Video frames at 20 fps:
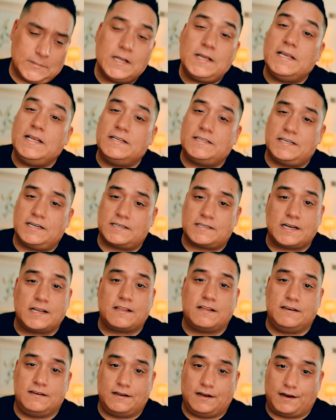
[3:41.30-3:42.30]
Easier said
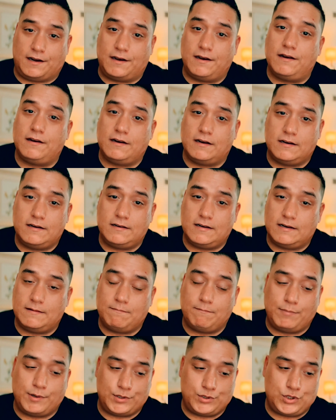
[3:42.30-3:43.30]
than done,
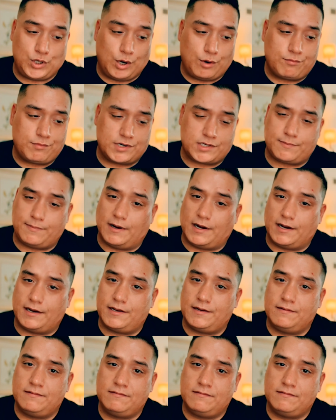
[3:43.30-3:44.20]
but don't respond.